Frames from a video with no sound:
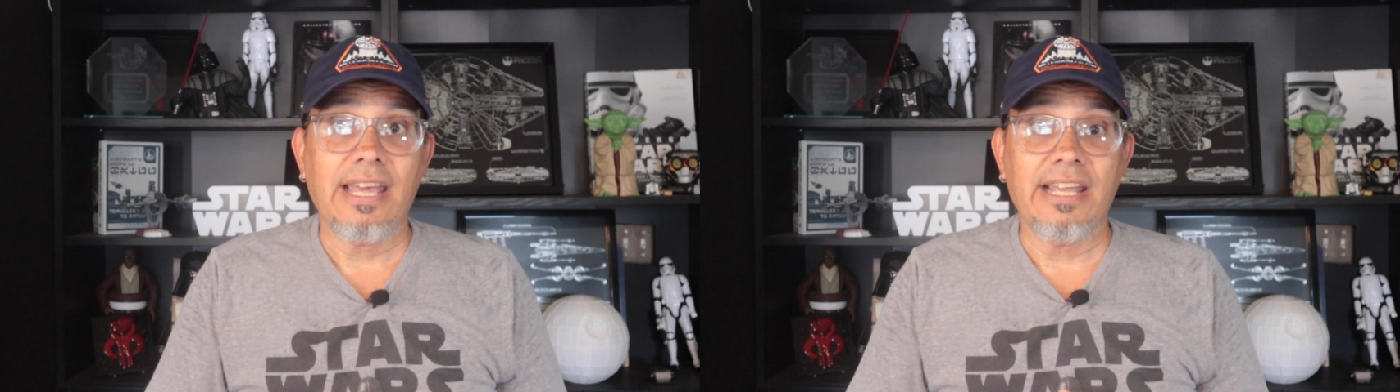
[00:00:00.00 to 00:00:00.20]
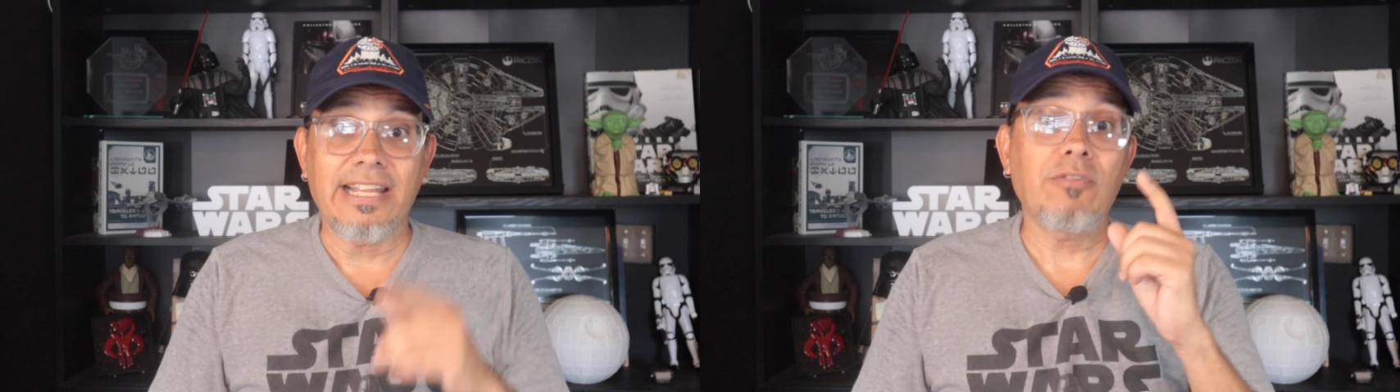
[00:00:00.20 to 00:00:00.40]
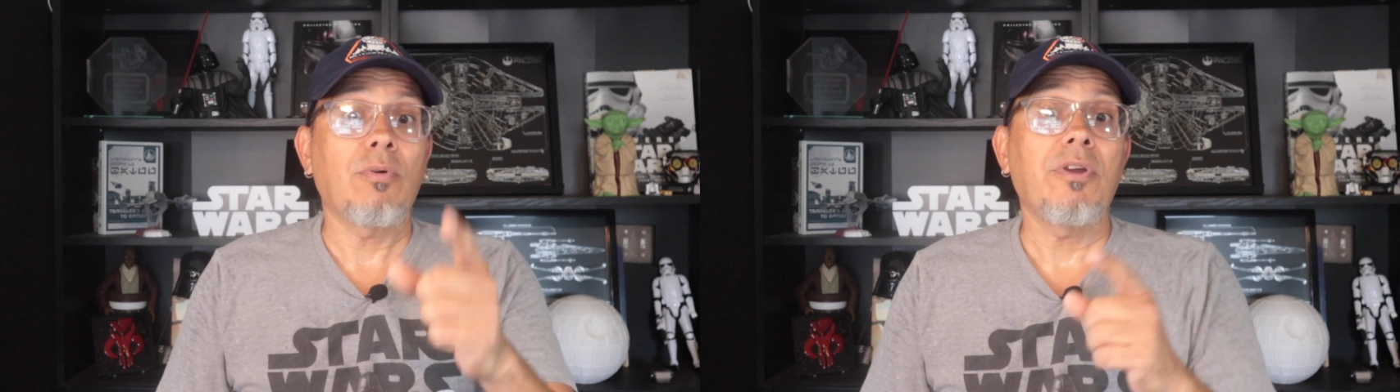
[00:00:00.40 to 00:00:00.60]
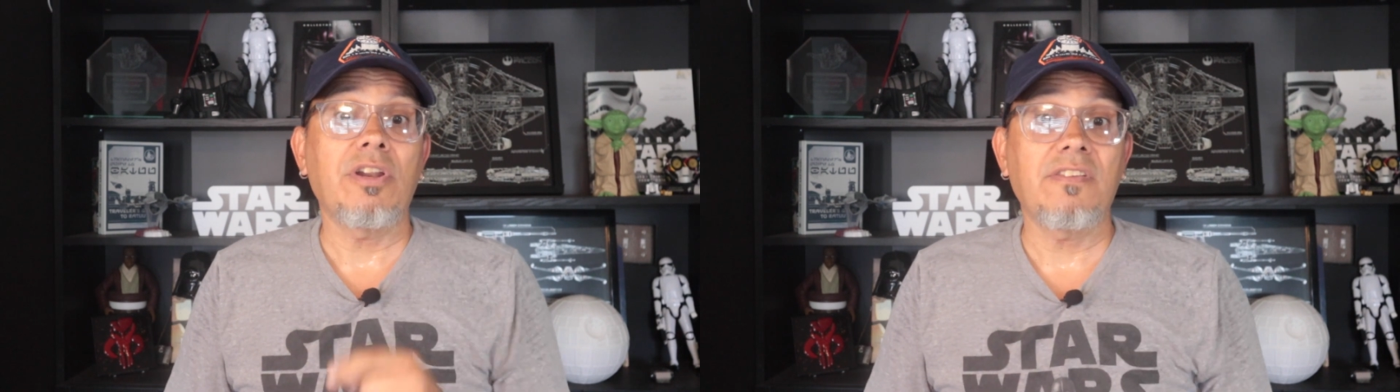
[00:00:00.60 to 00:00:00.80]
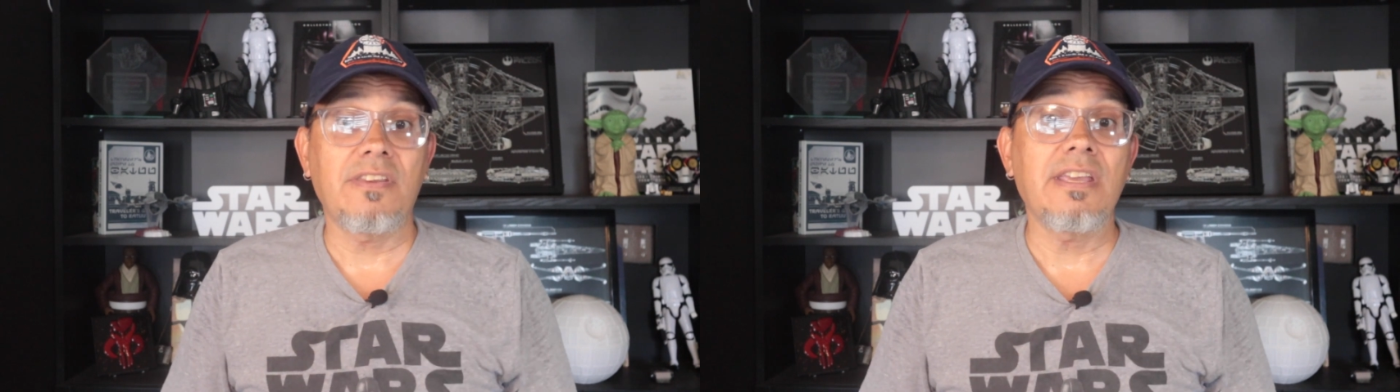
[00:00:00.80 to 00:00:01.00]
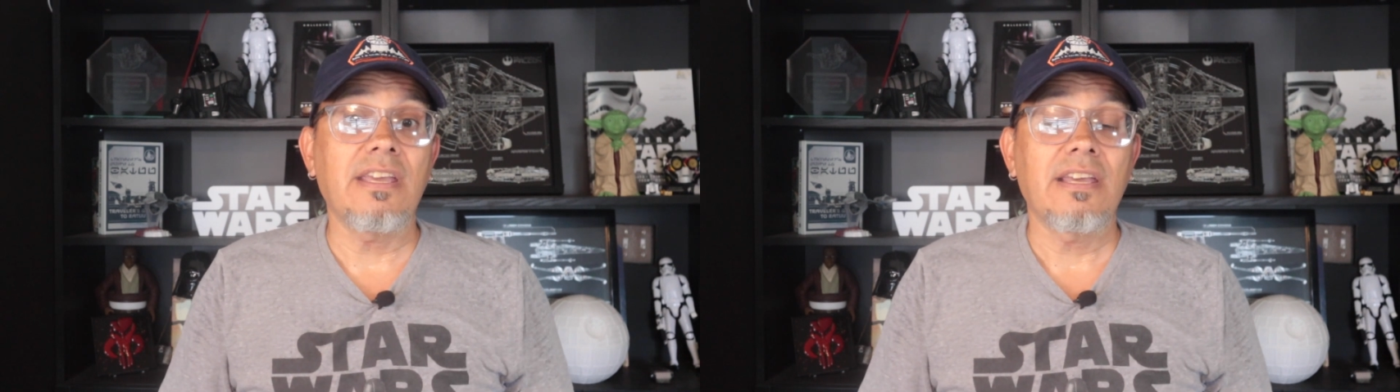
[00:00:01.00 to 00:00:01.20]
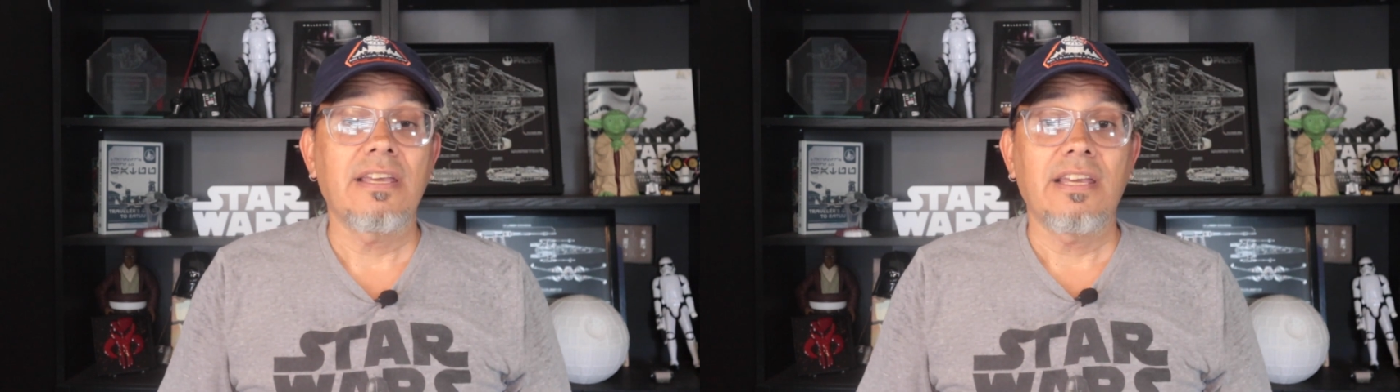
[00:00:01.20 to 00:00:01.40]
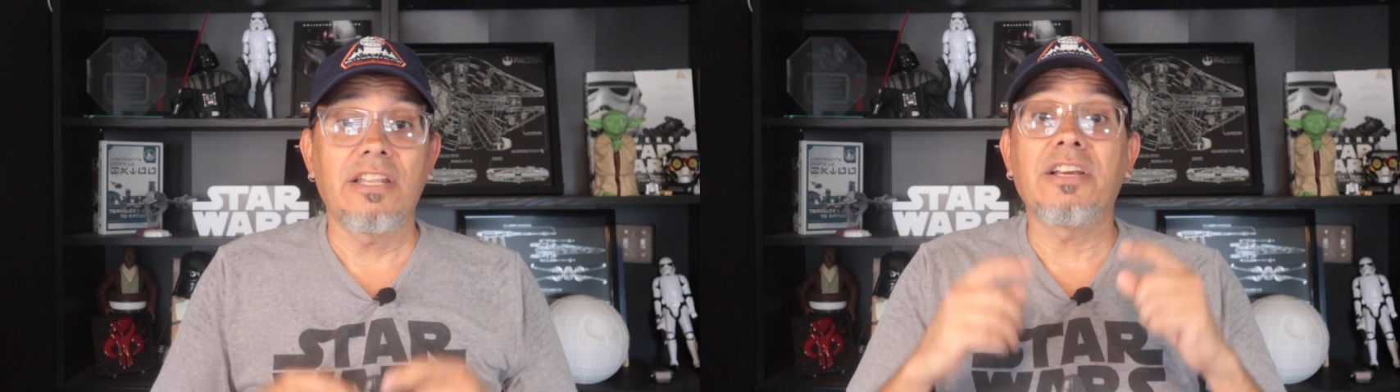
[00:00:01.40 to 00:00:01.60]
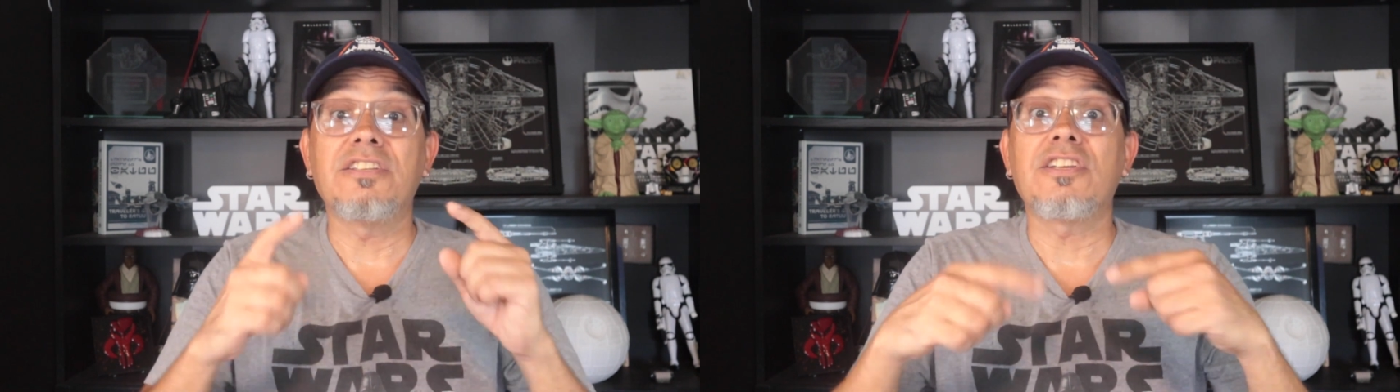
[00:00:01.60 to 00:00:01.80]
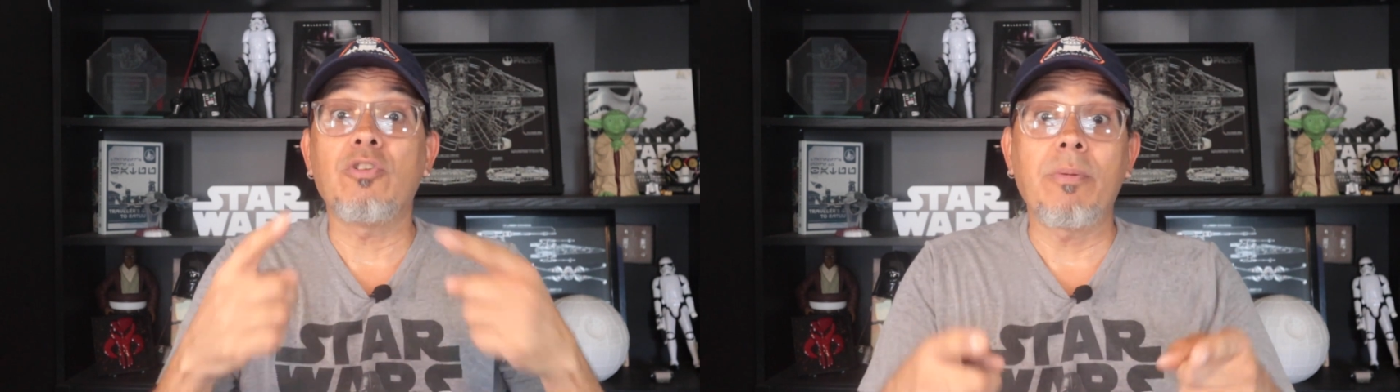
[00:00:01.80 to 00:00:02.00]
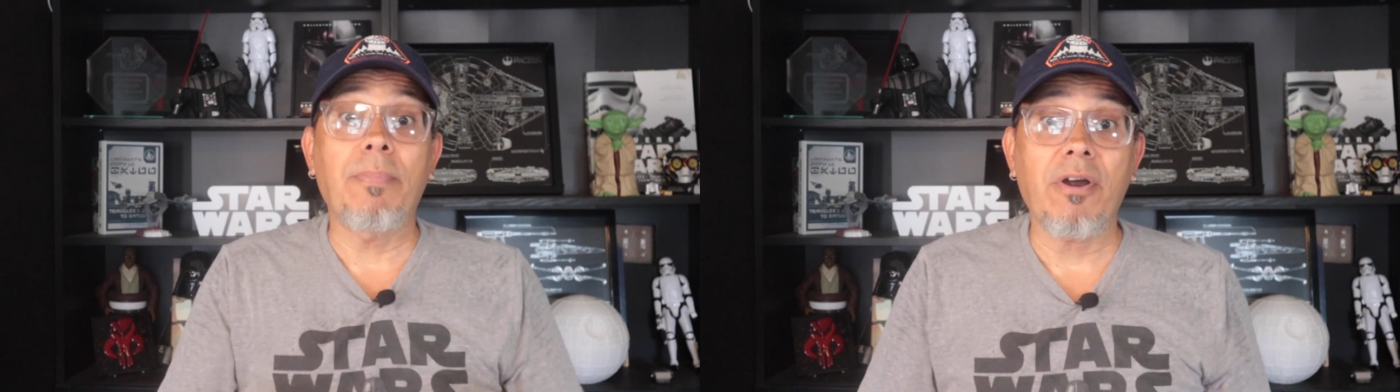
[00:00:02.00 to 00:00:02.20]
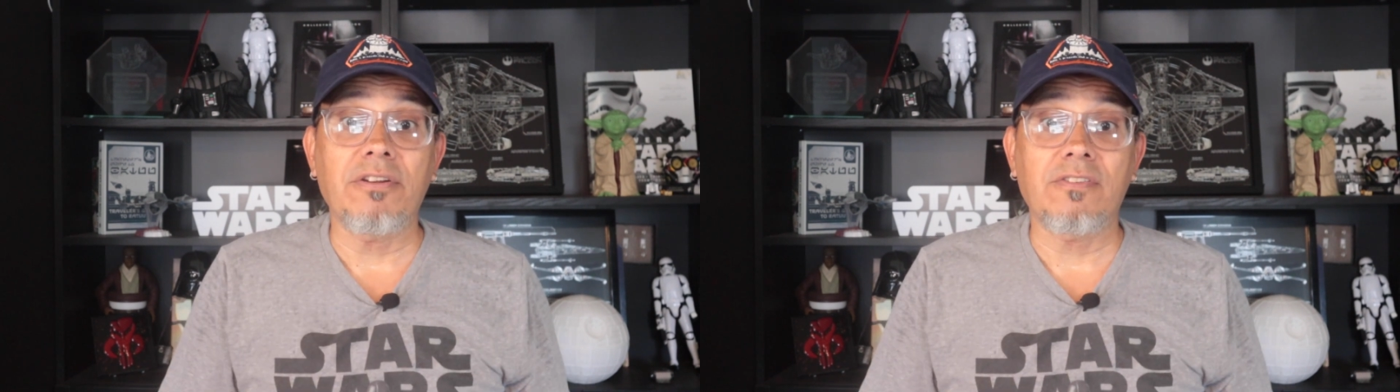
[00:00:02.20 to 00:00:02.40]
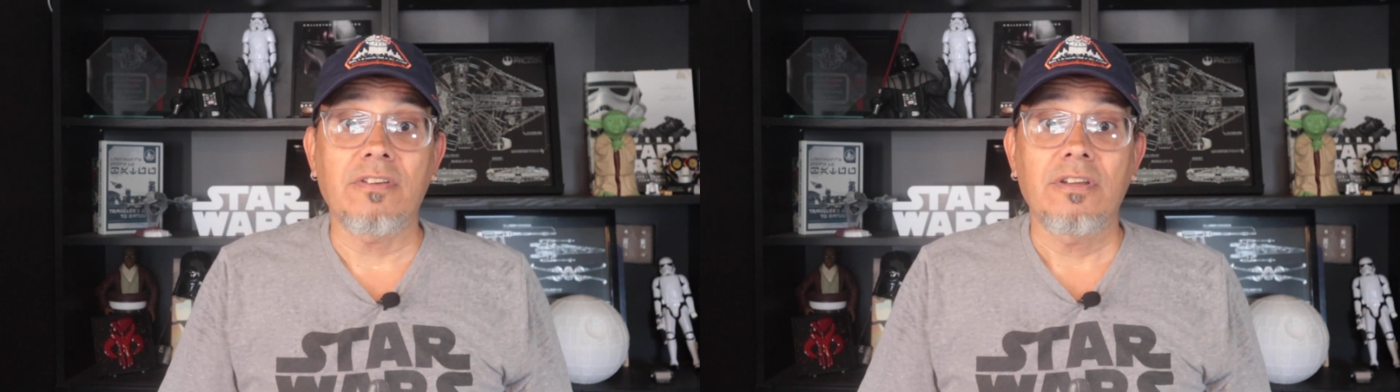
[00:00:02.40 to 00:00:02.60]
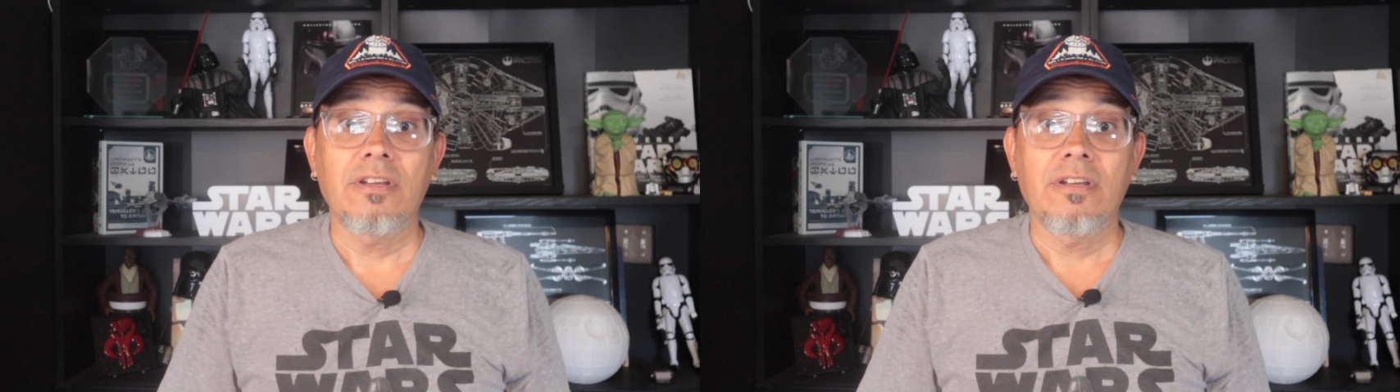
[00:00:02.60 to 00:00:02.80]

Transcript: and that's what we're going to see in the continuing parts.